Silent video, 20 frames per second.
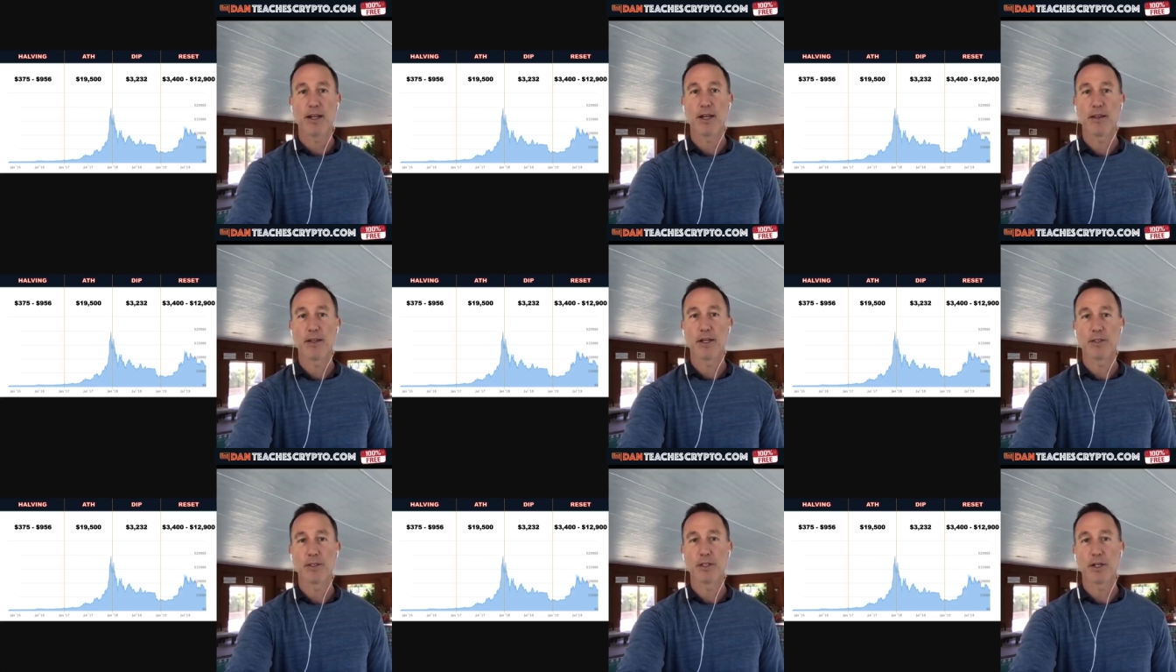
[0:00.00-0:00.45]

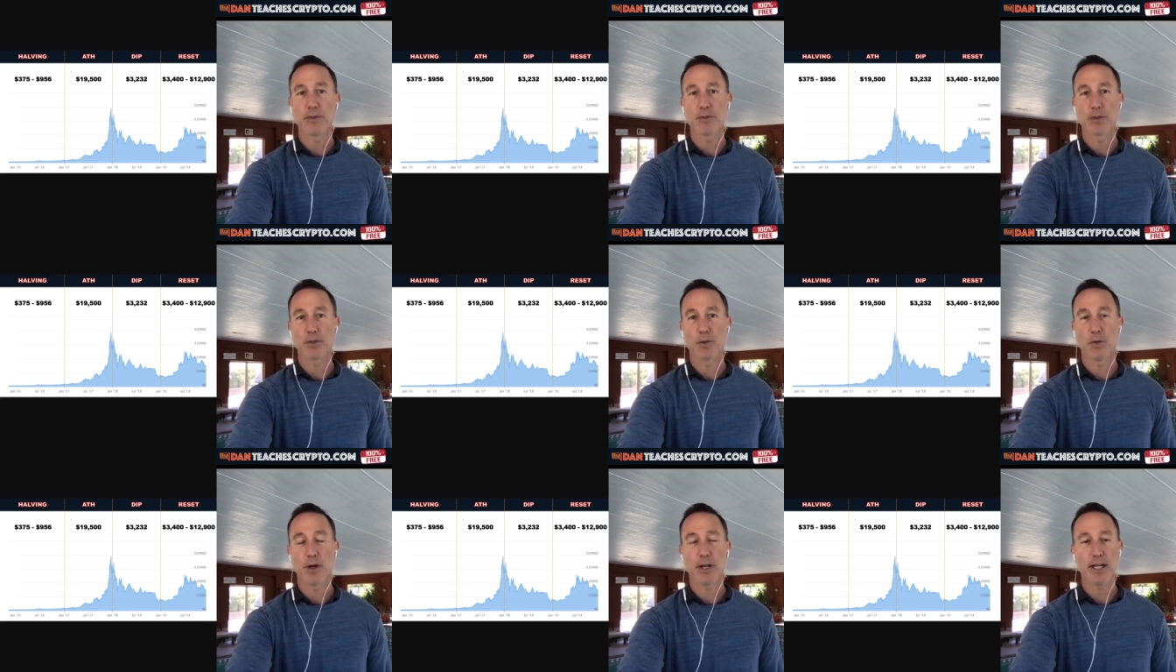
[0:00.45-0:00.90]
And then in
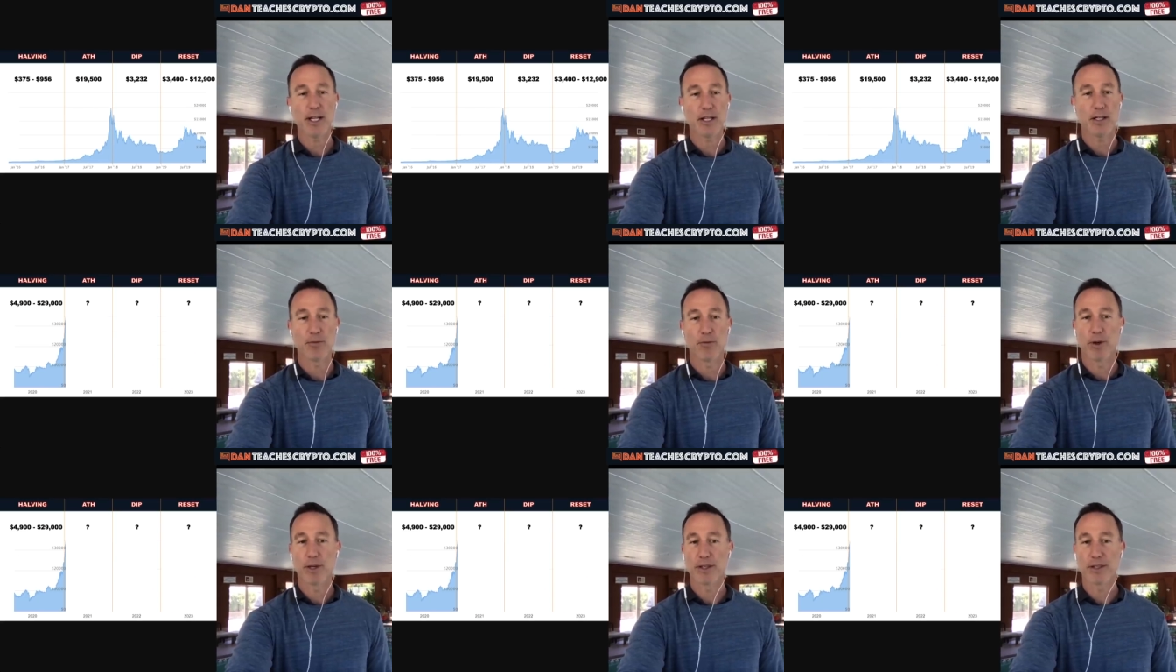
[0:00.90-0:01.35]

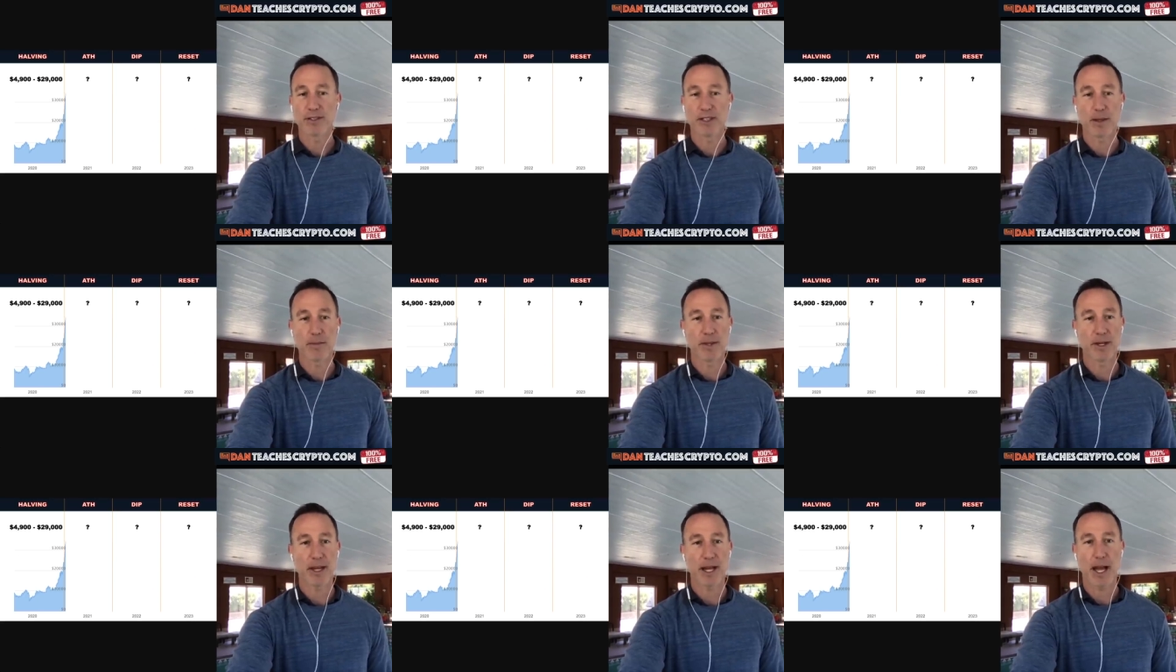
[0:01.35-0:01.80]
2020, what the
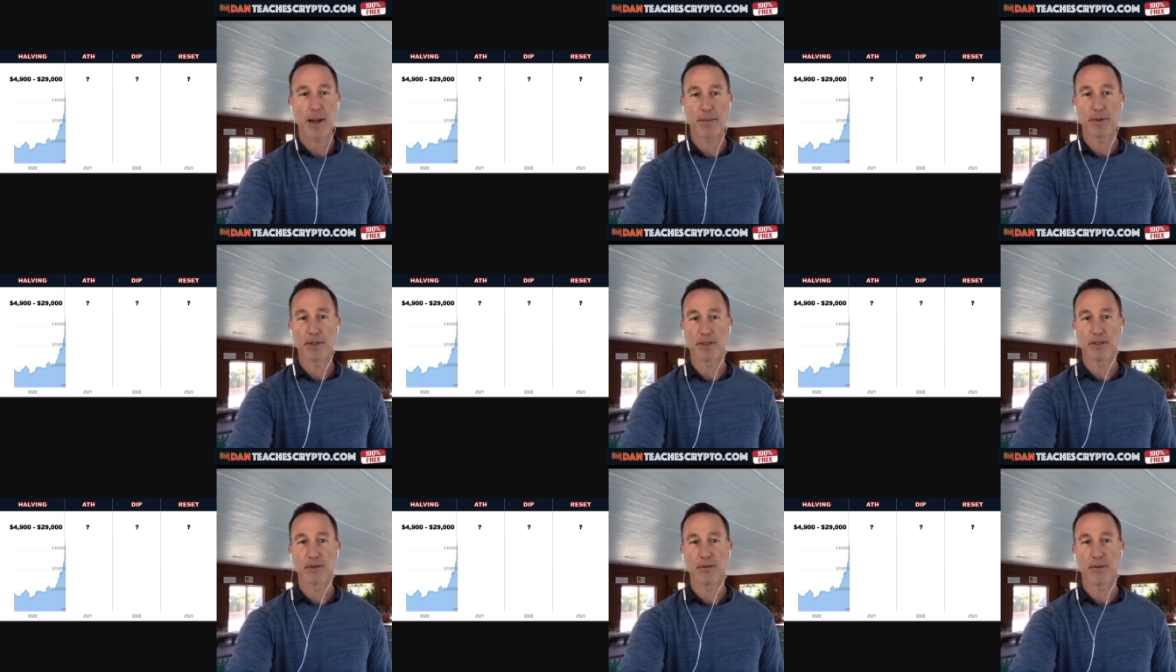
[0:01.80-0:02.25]
same thing
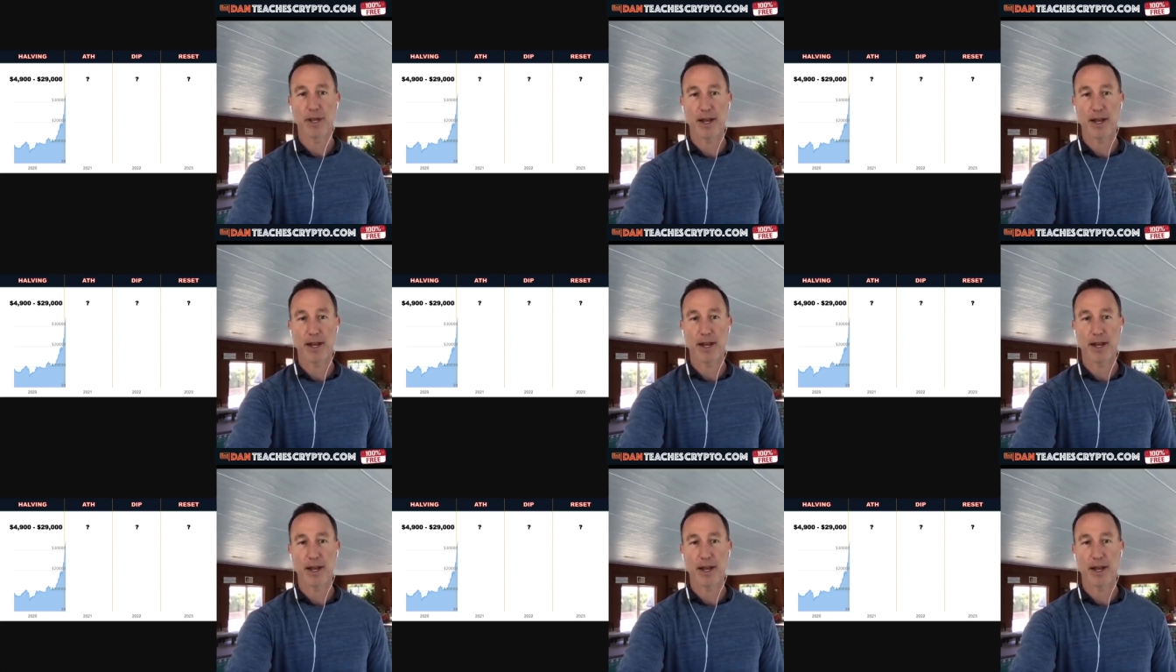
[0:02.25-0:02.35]
happen?